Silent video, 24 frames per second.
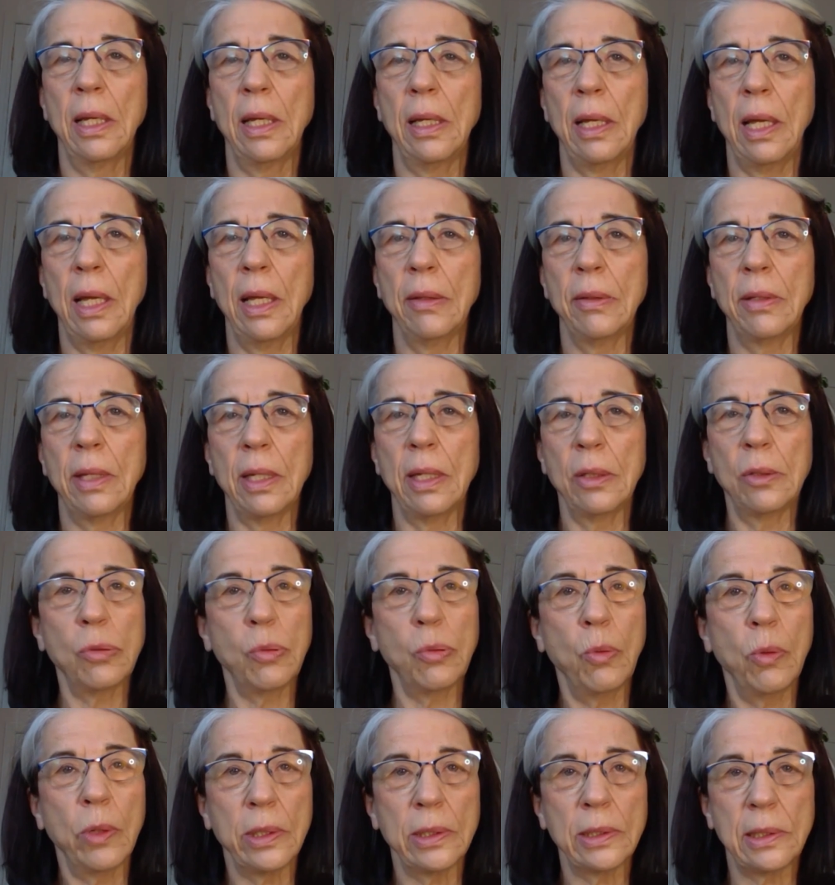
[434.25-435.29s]
and then
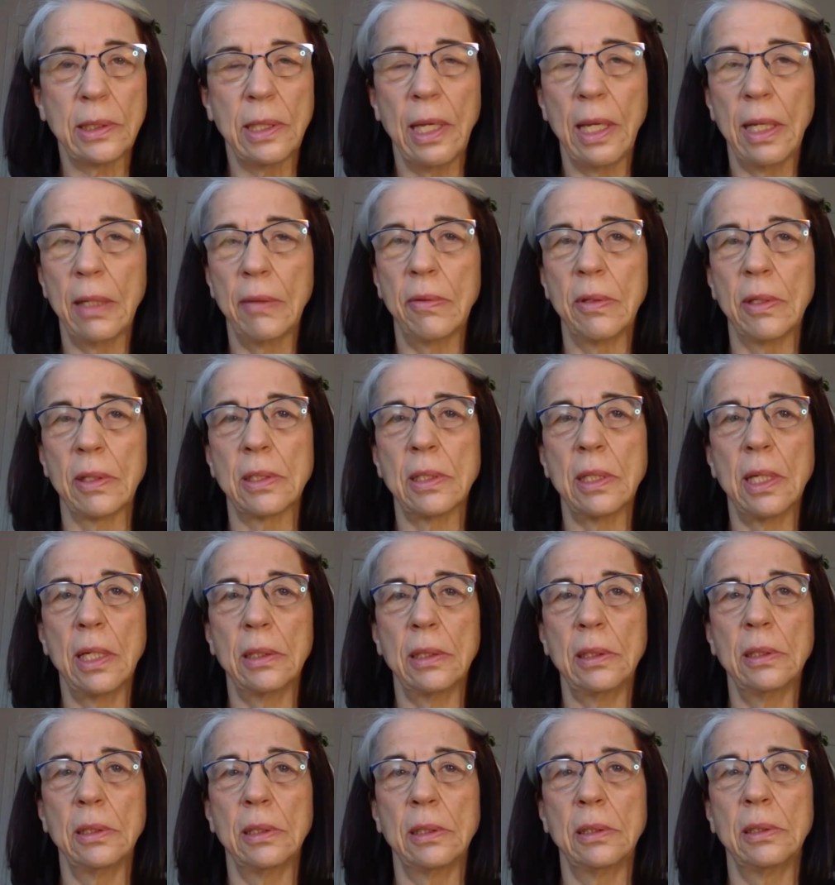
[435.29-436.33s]
towards the end of the
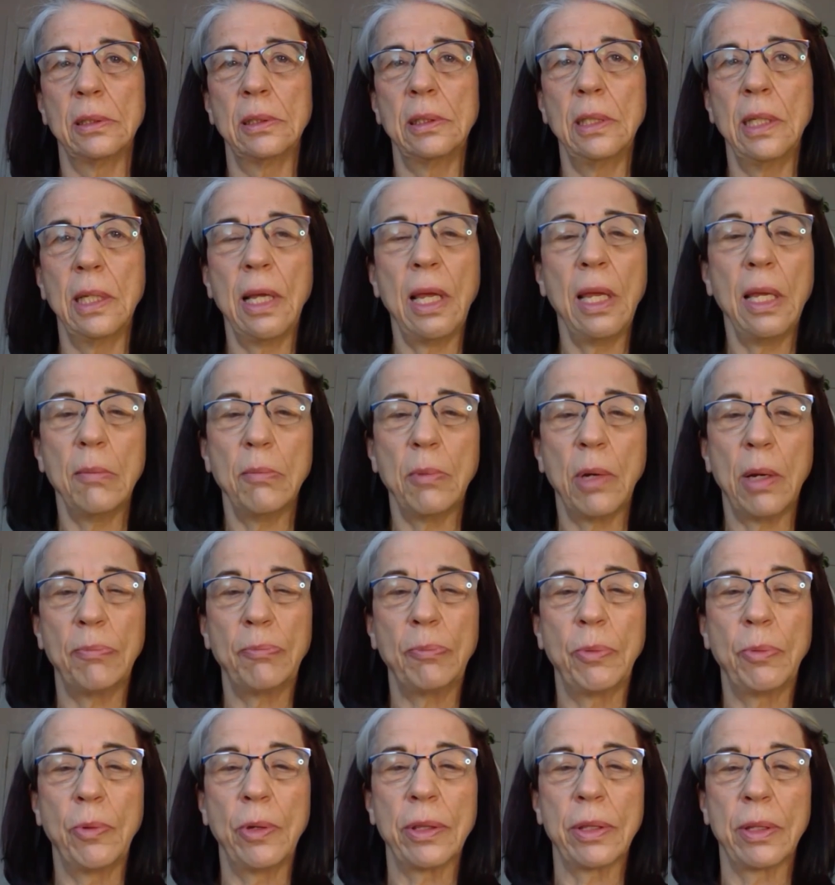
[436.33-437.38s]
session, she came up
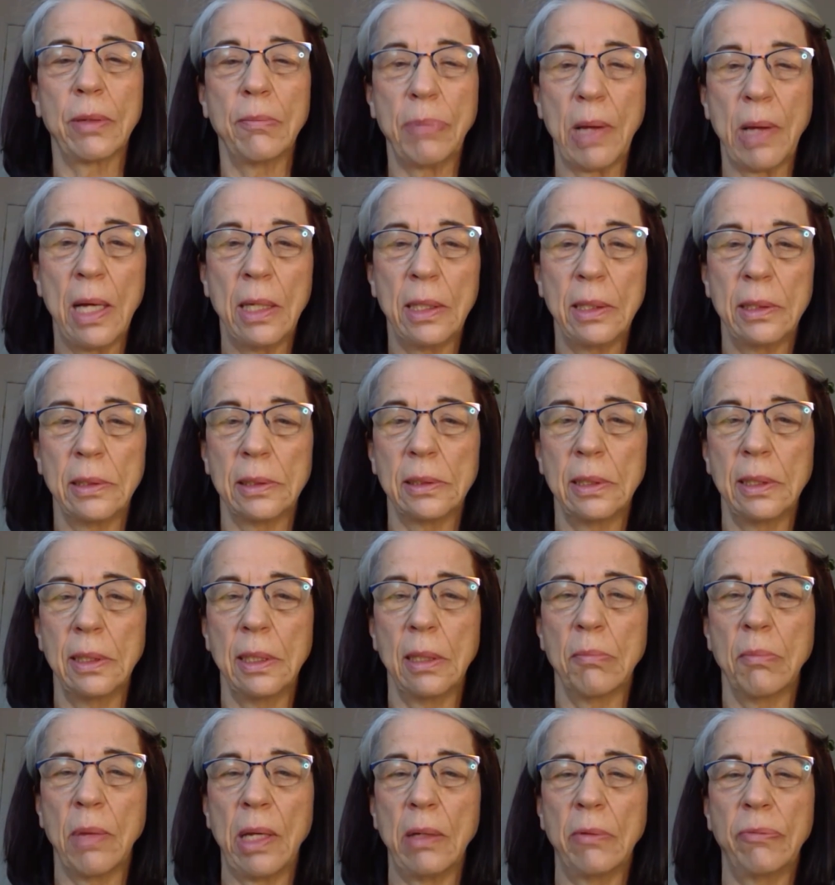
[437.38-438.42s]
with a
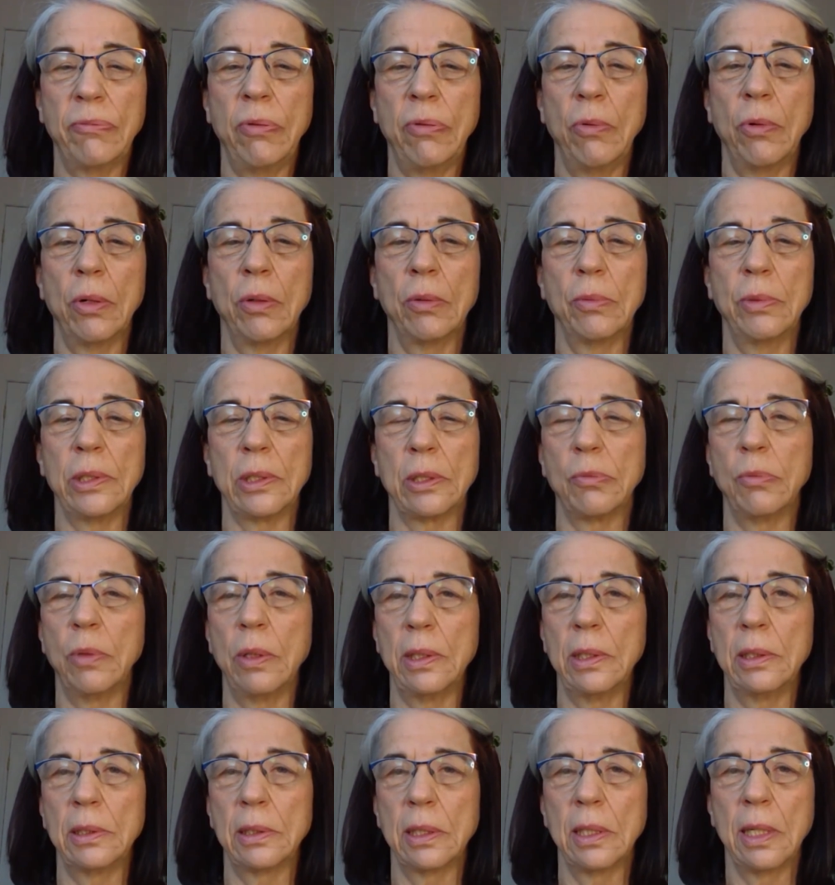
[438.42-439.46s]
balancing metaphor, which
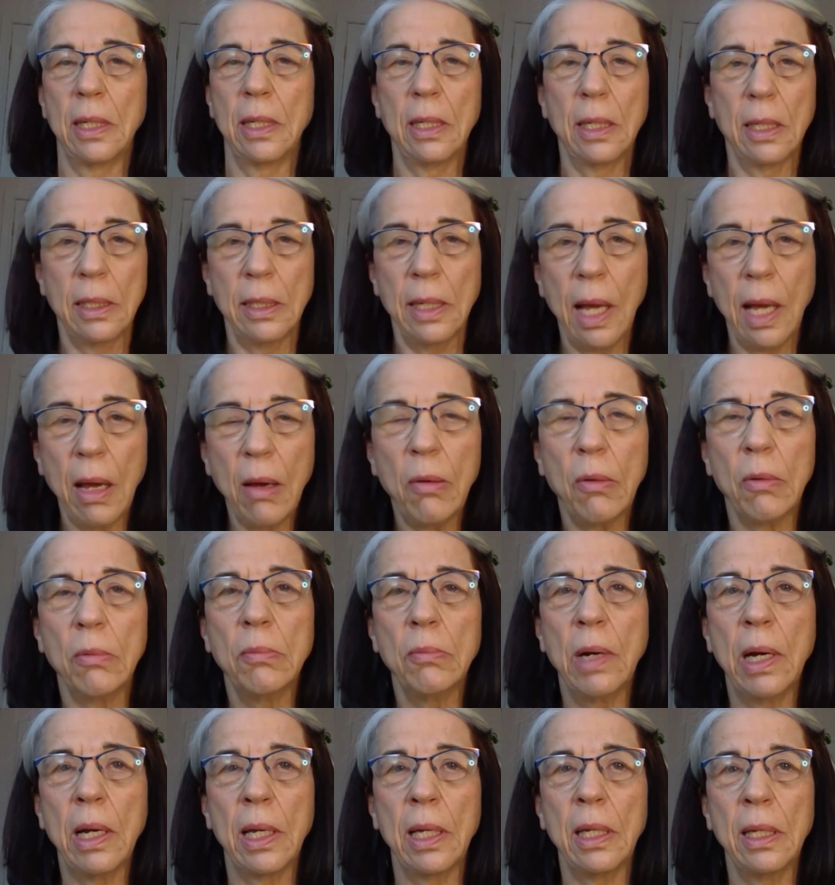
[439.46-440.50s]
was, now
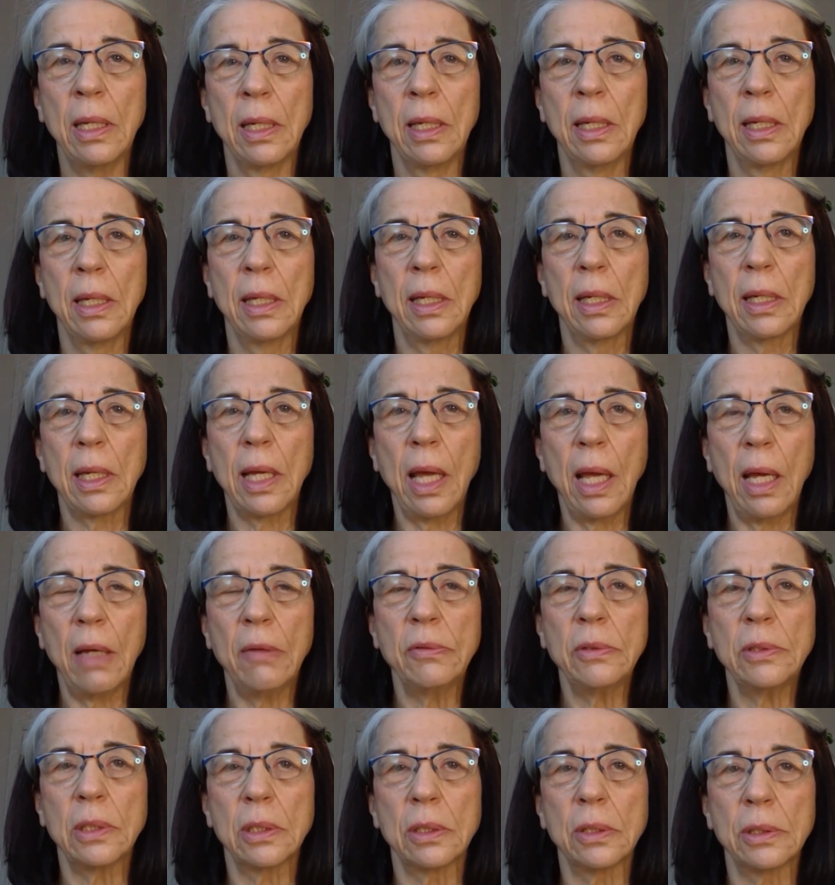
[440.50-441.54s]
my
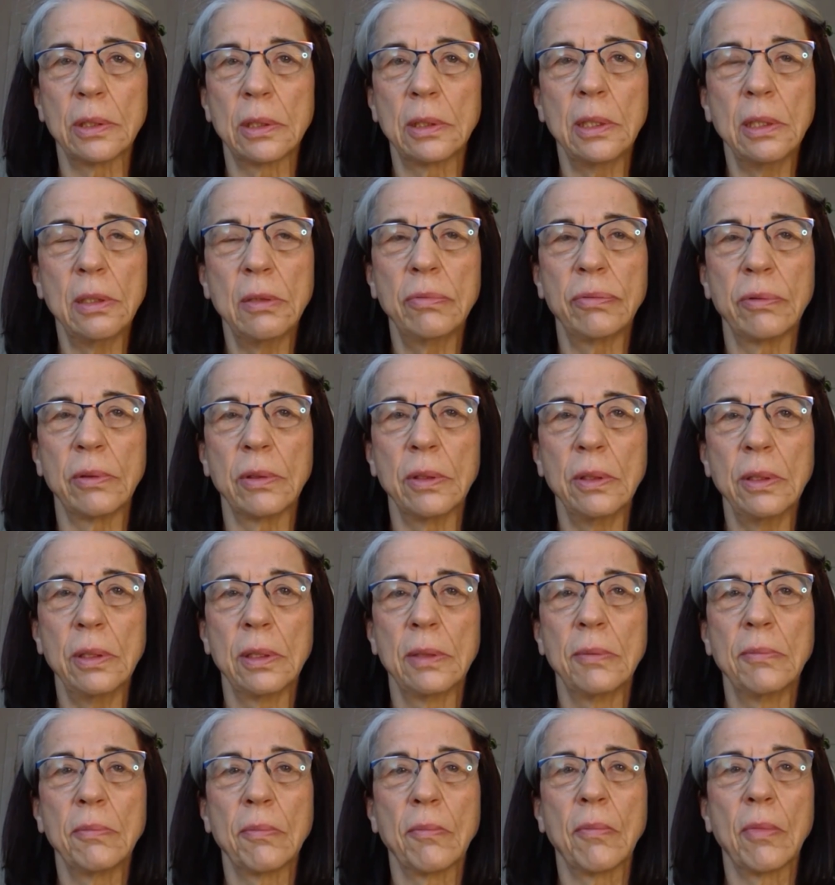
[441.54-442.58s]
calves are silver,
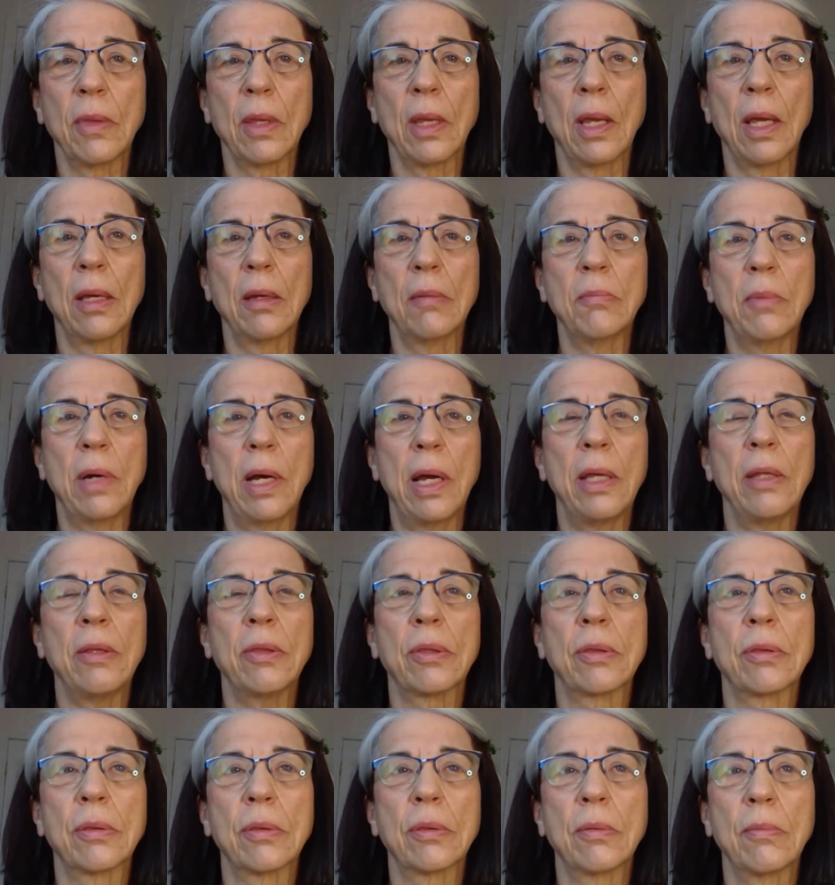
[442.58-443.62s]
my
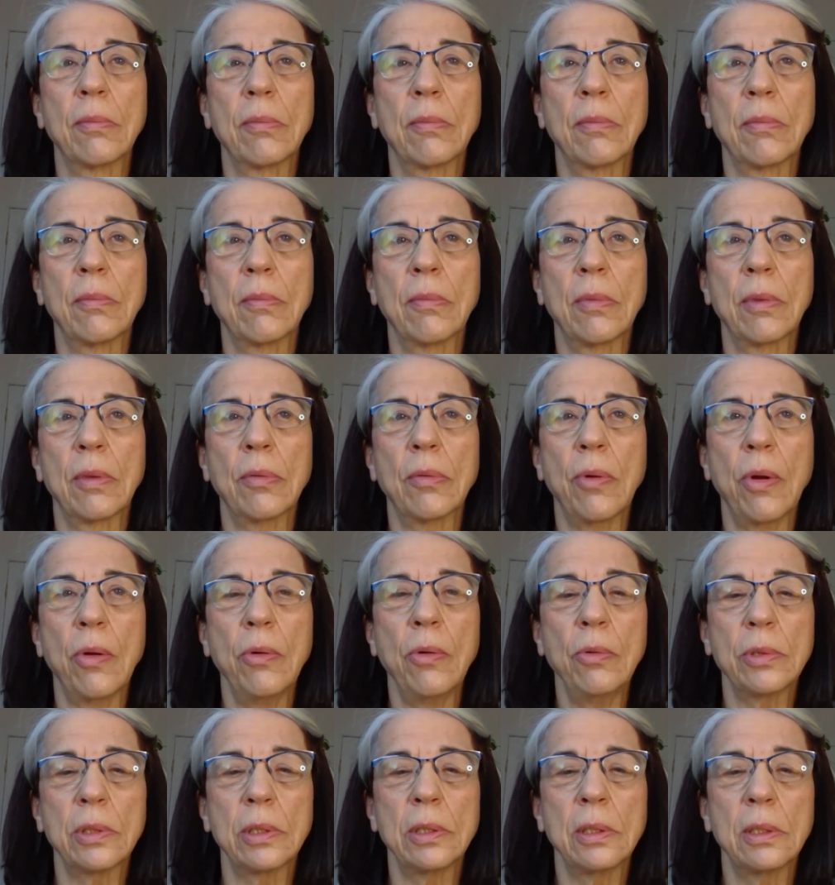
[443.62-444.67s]

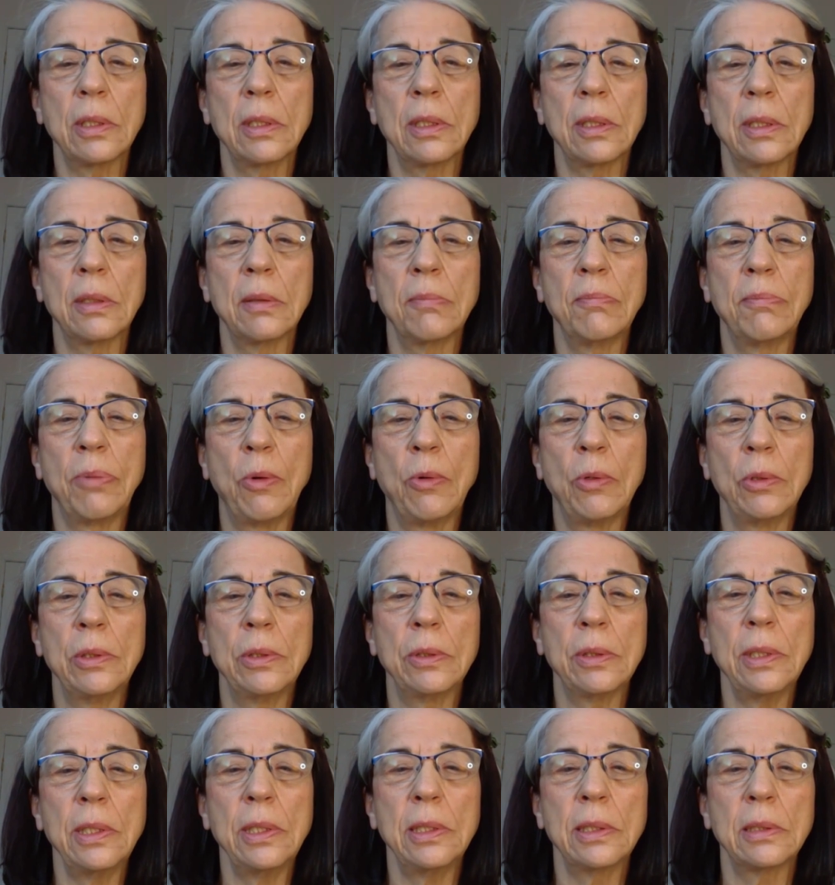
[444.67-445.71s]
throat, the
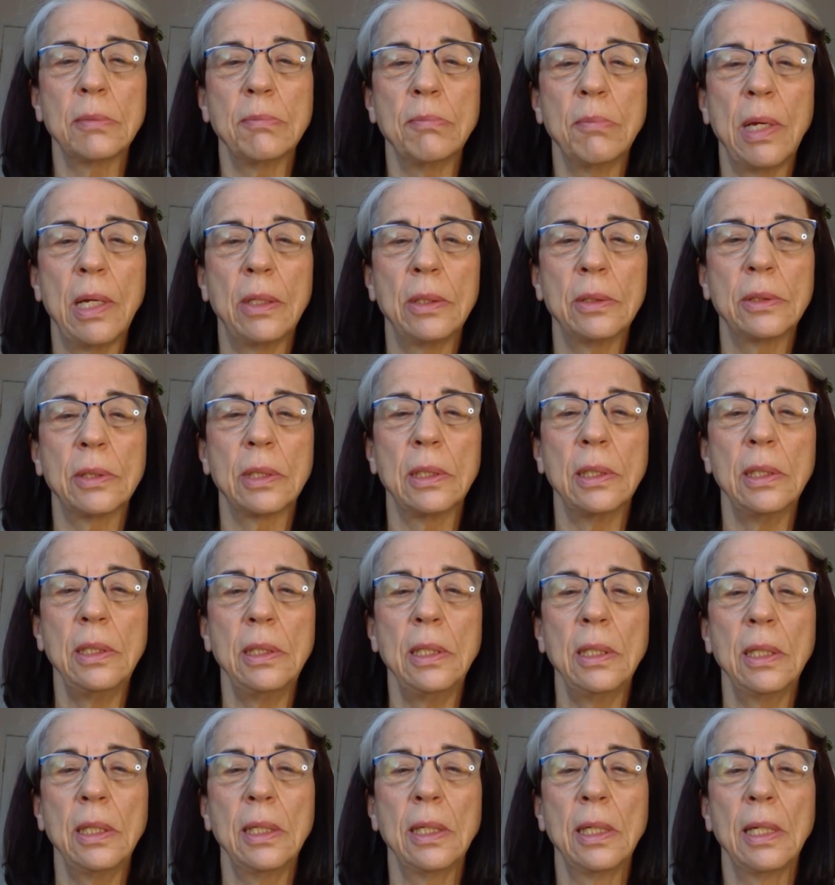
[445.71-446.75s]
boulder has
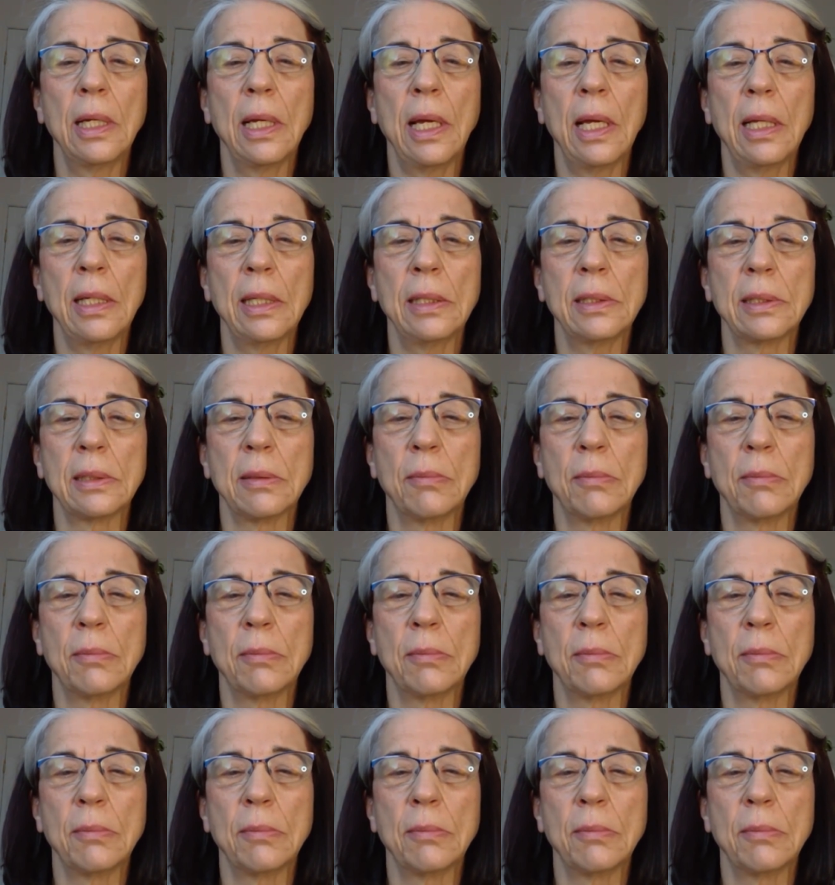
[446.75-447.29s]
melted, and it's a